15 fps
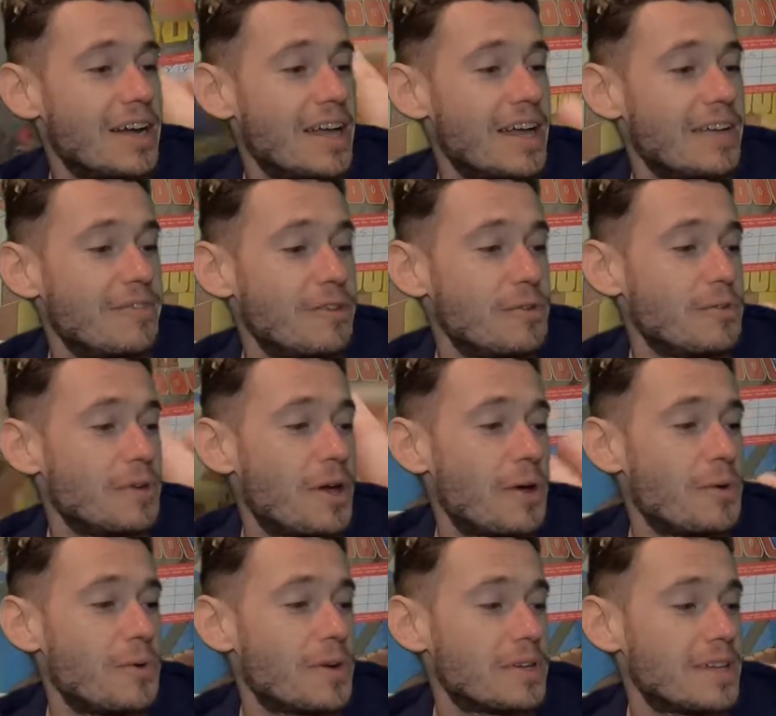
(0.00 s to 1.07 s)
if you
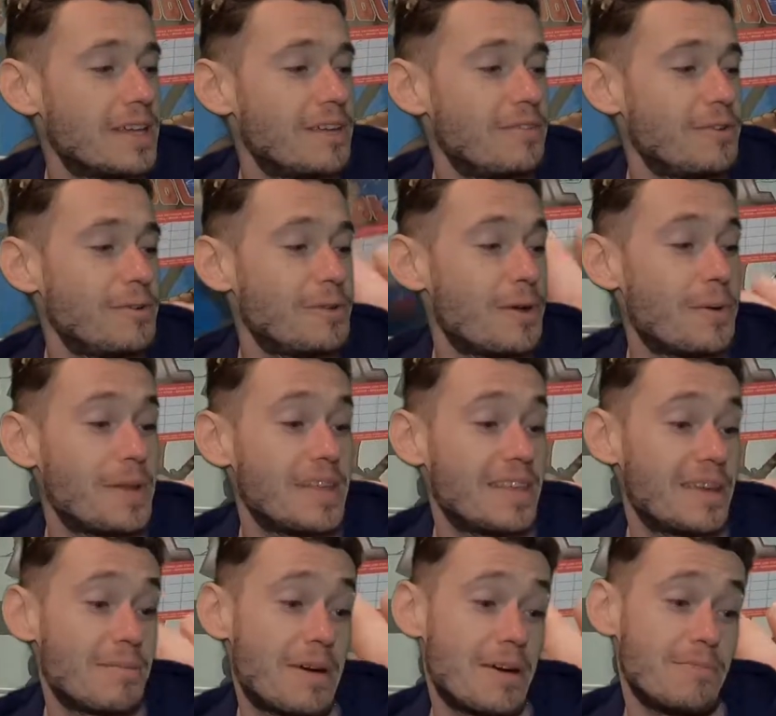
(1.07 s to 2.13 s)
know
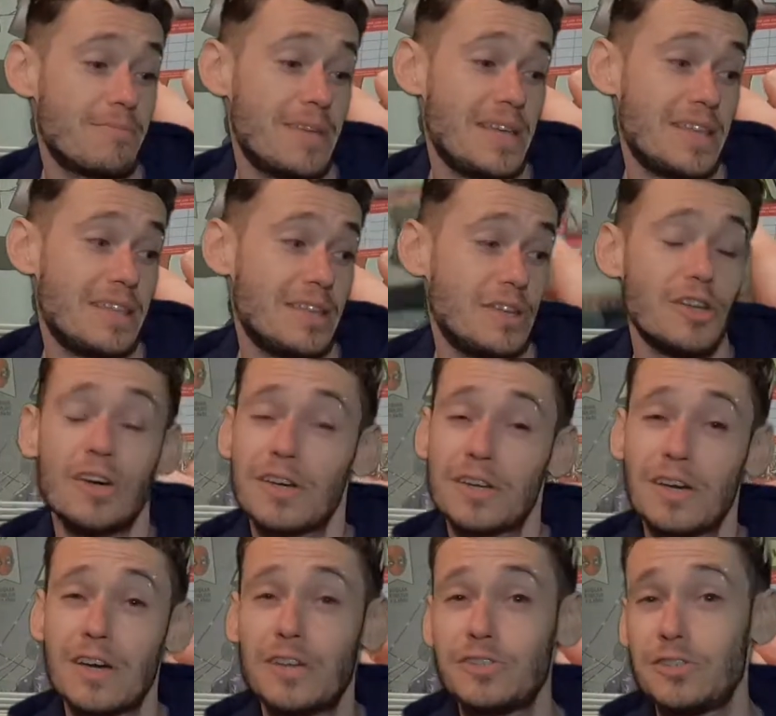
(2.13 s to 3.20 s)
anything about me and the Nerd
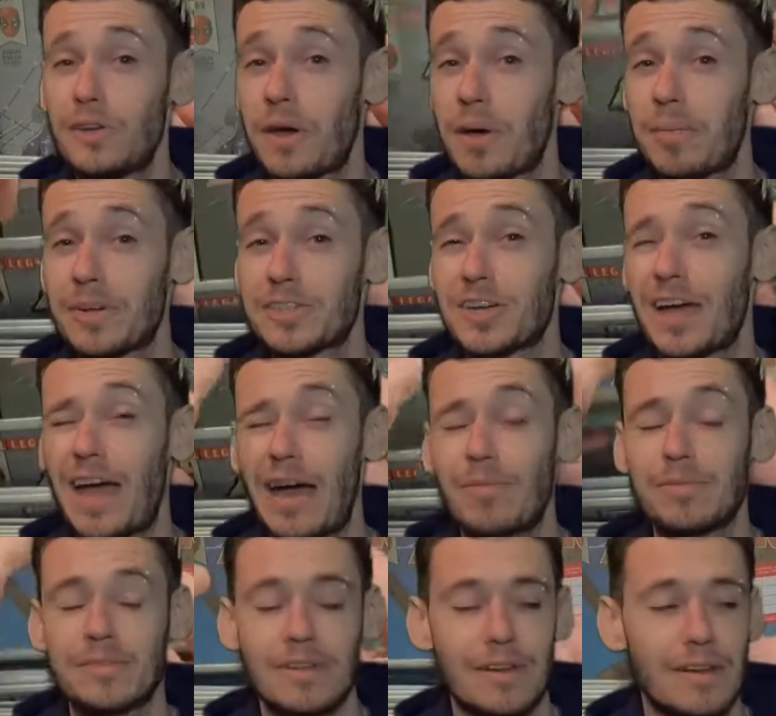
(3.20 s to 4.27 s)
Herd, you know how much I
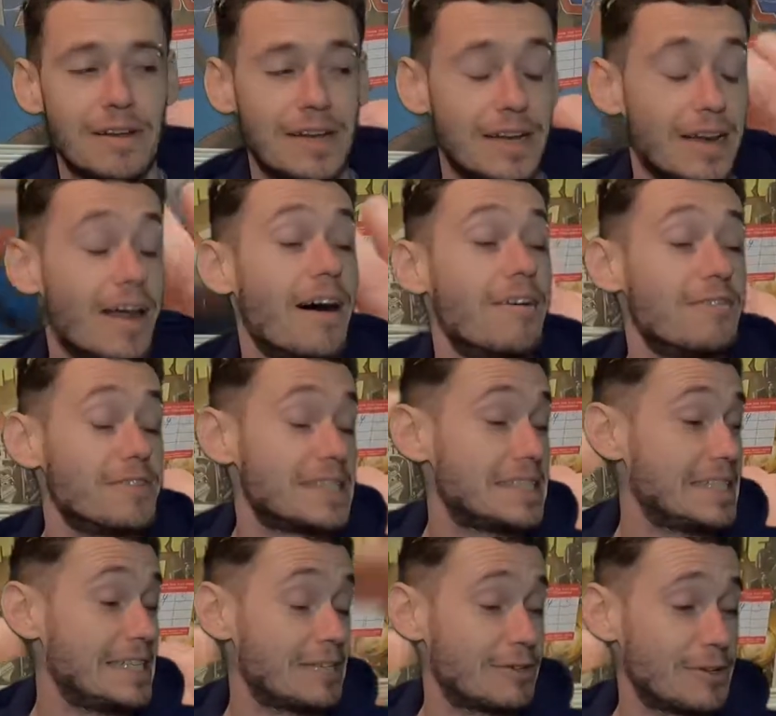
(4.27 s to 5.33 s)
absolutely love
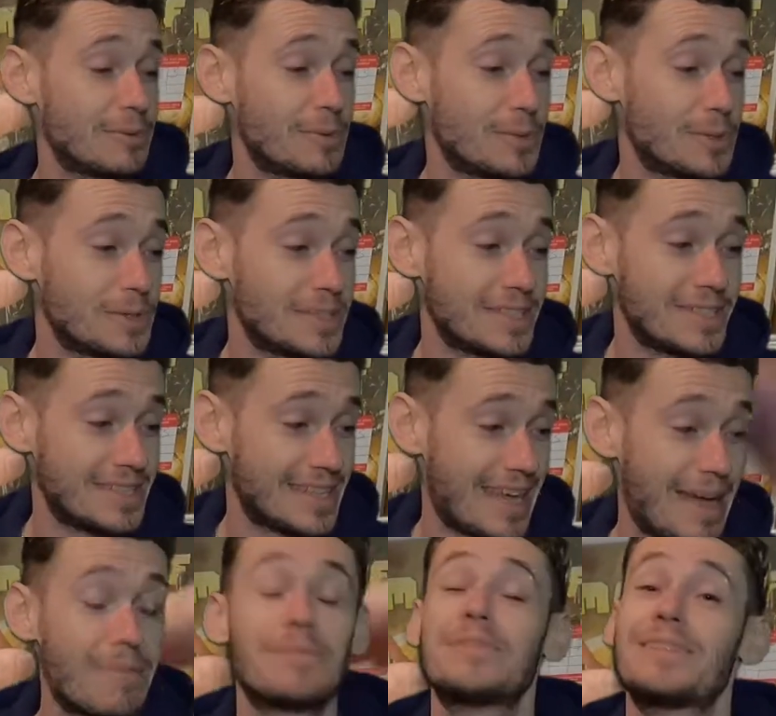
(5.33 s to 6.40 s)
Secret Wars. It's
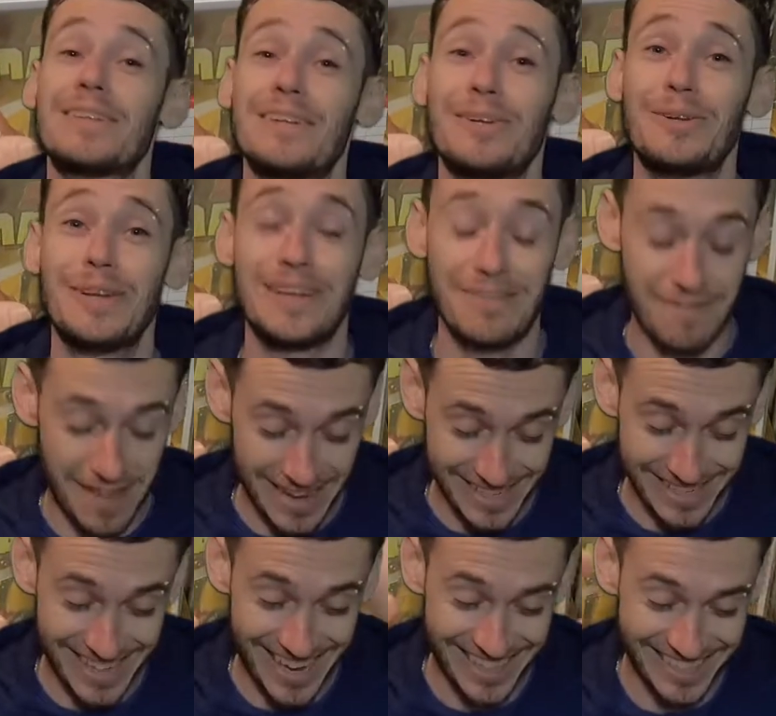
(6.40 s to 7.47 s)
absolutely
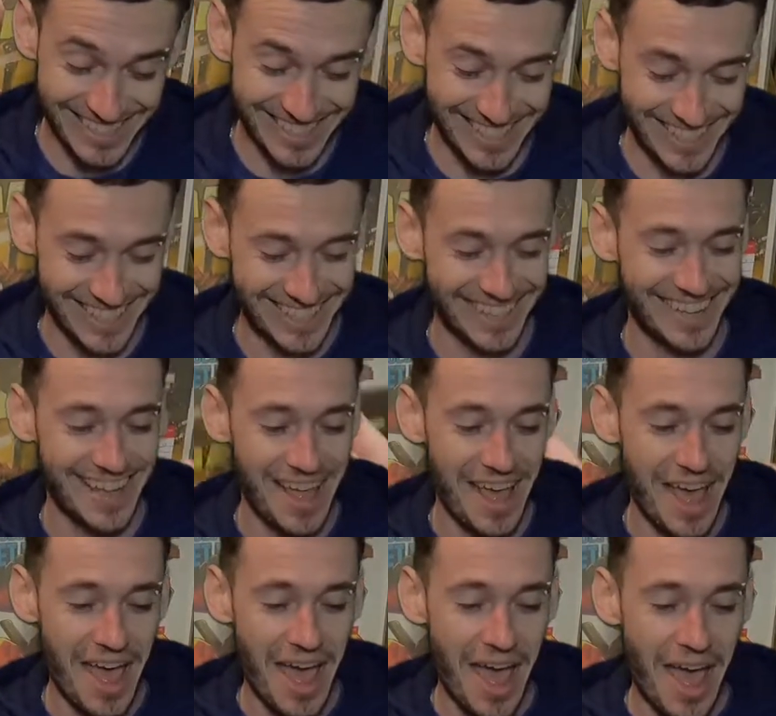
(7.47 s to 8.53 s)
fantastic.
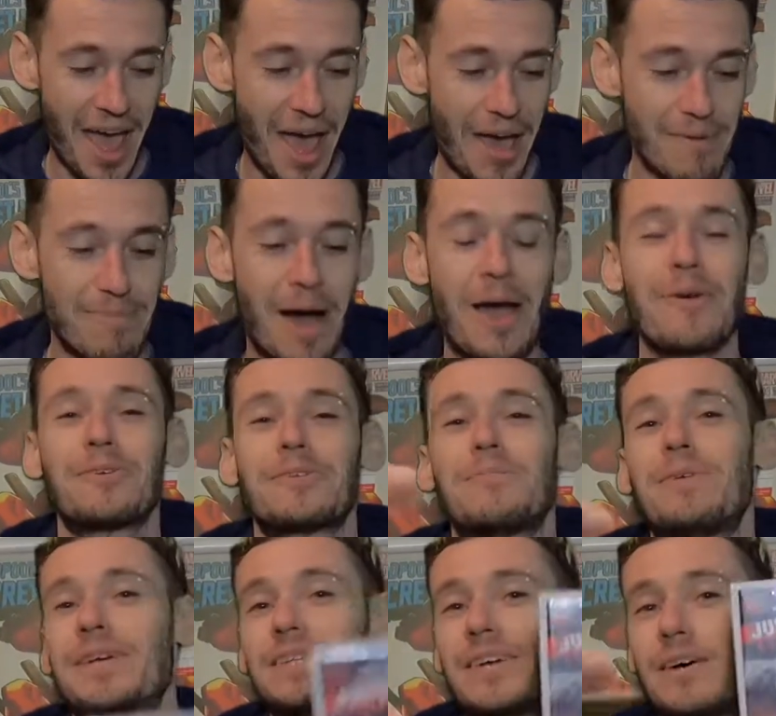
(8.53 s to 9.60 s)
I also
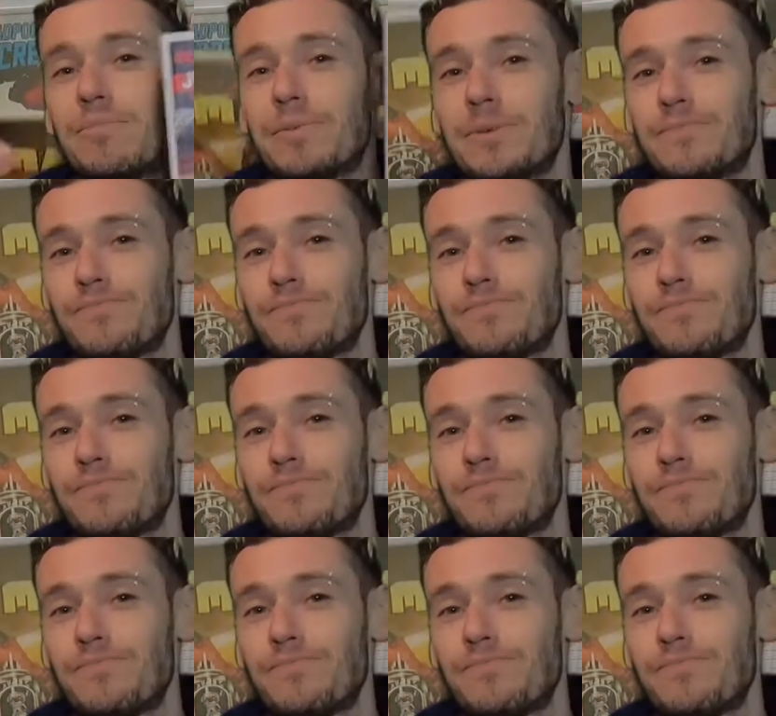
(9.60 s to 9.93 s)
picked up